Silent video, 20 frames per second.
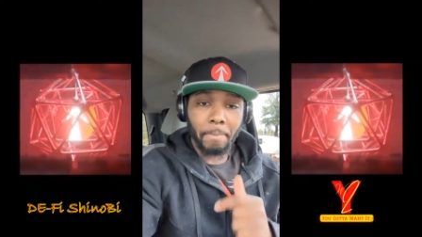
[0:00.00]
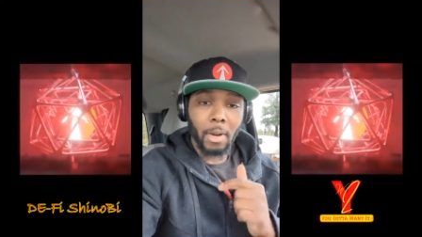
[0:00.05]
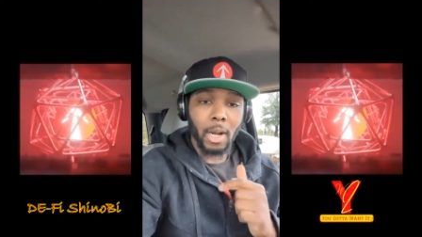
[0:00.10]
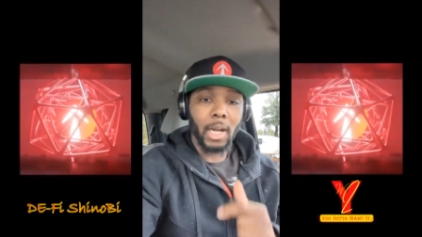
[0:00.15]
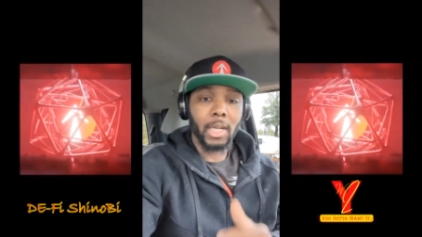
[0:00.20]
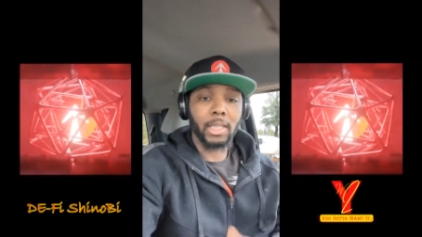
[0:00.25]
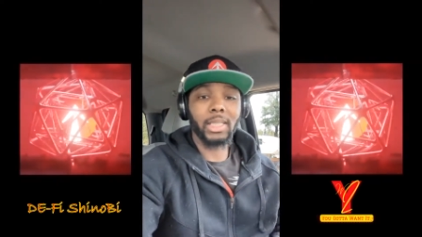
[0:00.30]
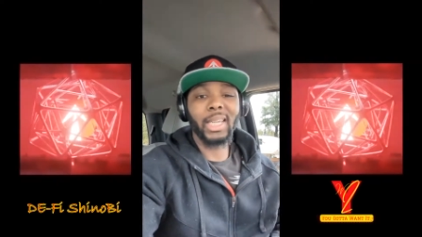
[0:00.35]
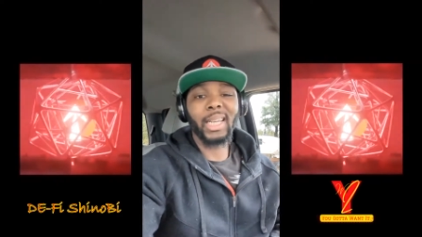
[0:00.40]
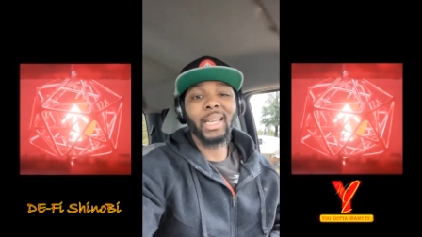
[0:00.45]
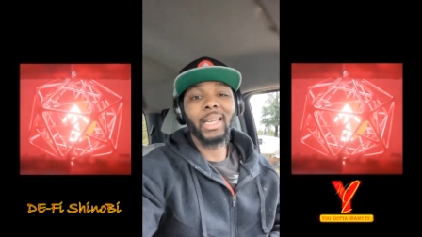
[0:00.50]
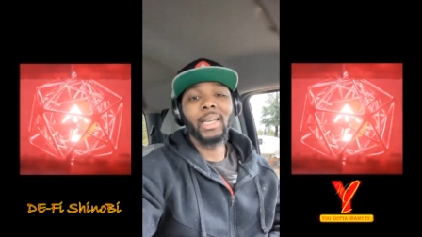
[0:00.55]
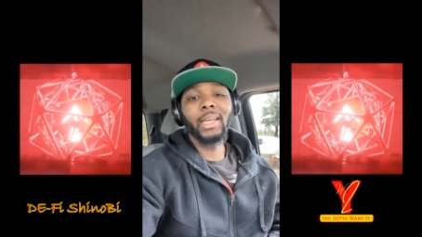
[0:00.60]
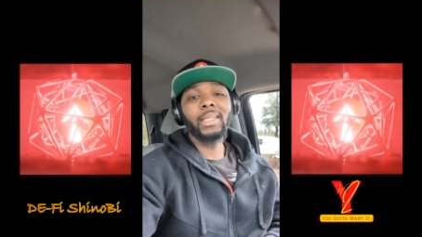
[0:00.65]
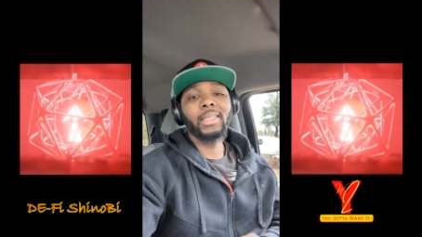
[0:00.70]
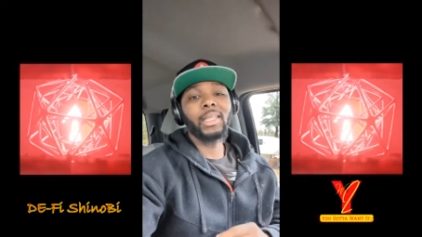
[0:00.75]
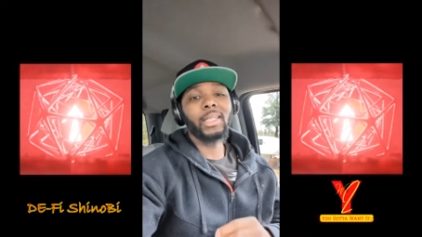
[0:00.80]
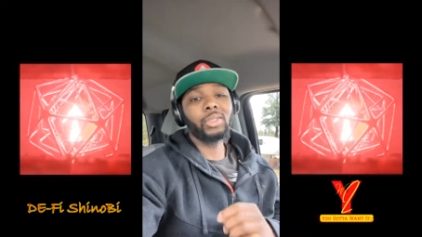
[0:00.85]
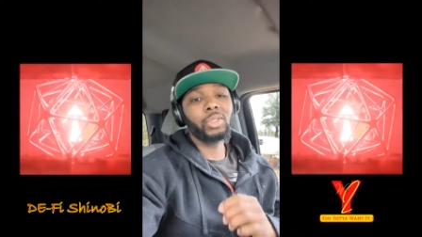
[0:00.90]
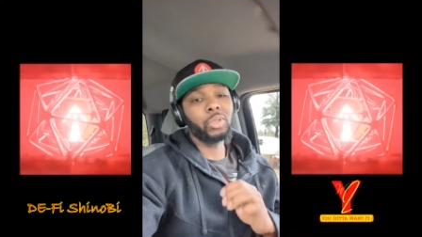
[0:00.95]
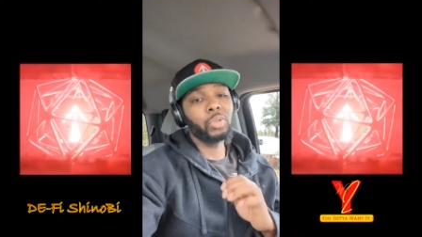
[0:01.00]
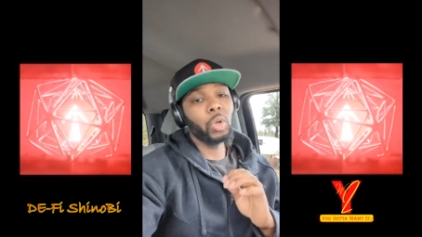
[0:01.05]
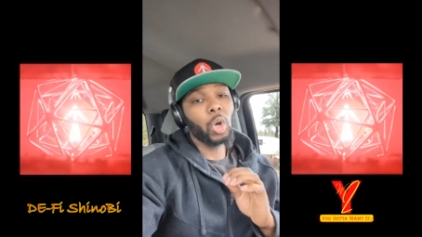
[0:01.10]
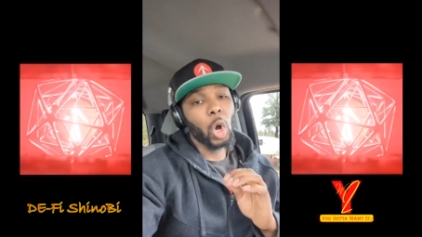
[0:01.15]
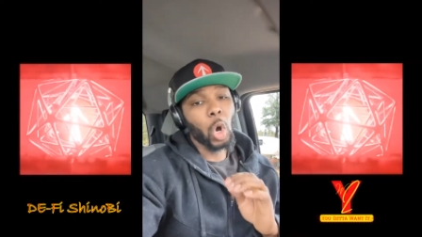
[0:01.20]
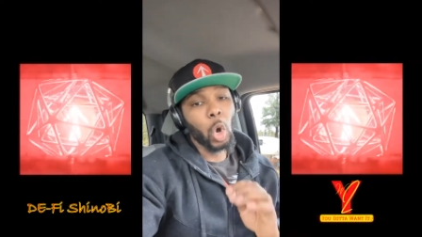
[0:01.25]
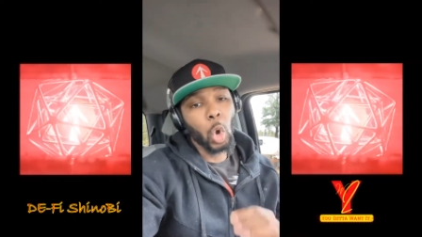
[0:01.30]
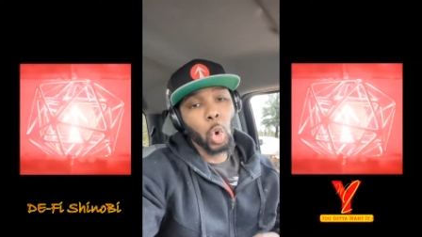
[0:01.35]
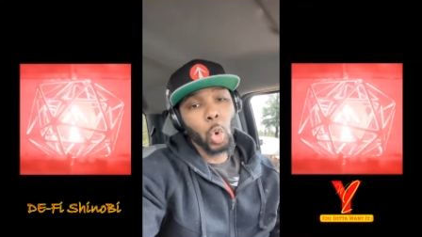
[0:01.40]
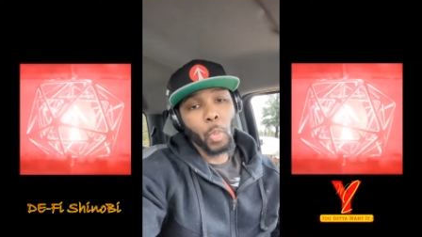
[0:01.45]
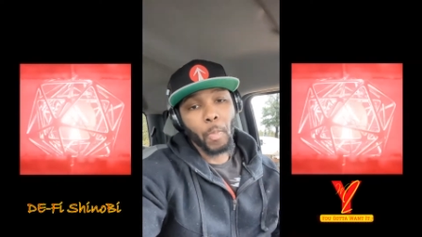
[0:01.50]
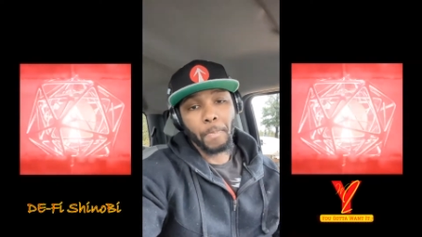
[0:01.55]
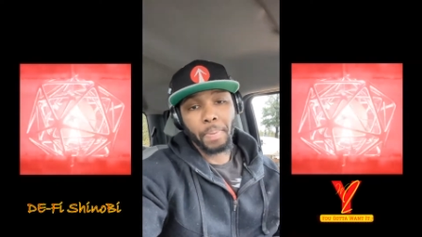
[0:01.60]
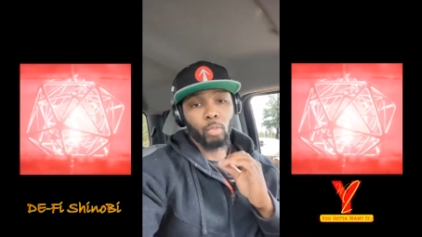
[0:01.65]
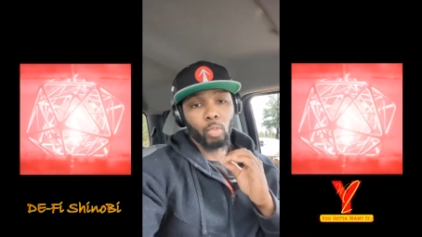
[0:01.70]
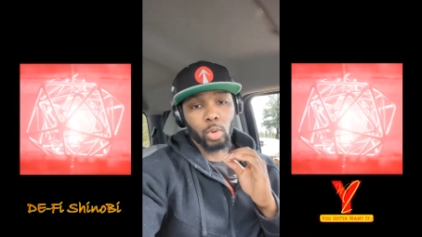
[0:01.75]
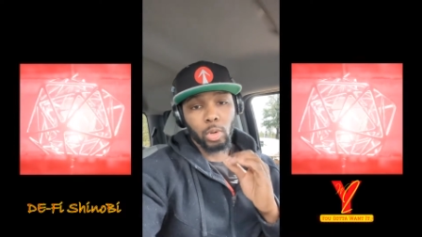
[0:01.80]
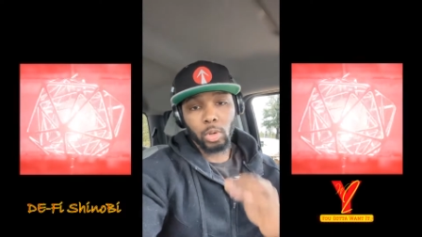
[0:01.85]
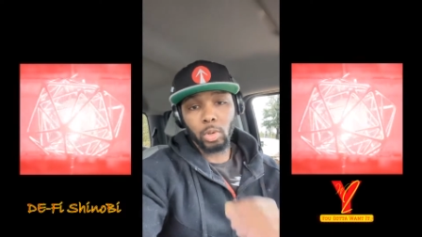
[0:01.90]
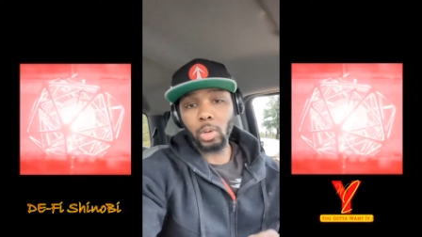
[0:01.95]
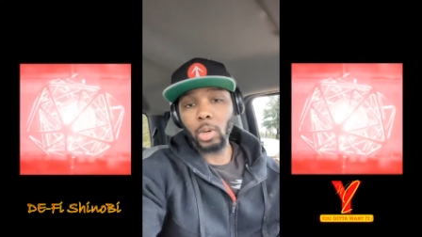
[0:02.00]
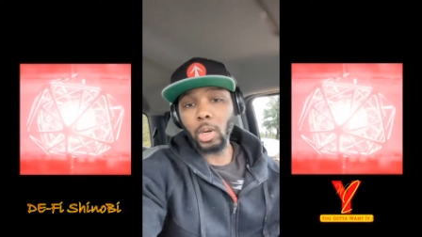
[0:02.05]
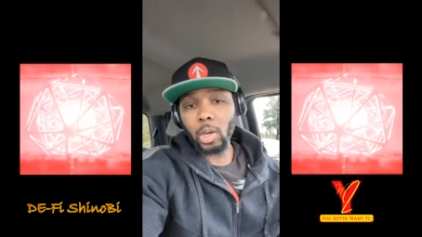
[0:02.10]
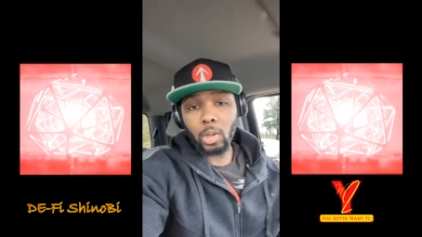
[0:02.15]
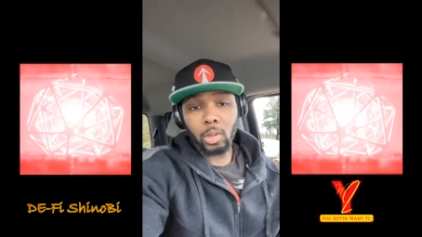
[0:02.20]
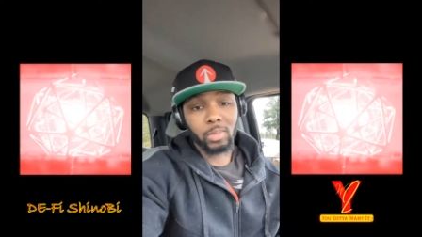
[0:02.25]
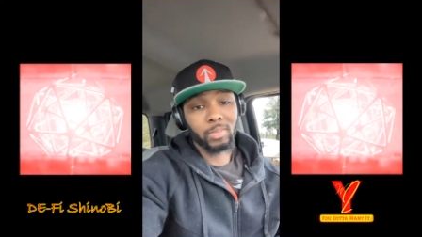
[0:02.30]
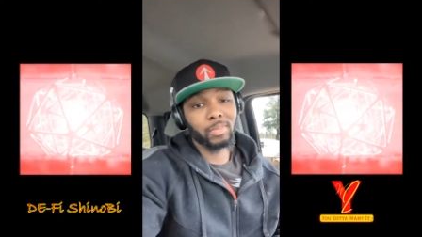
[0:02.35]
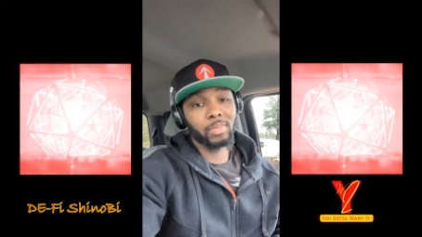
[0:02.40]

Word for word: project that you hope will grow?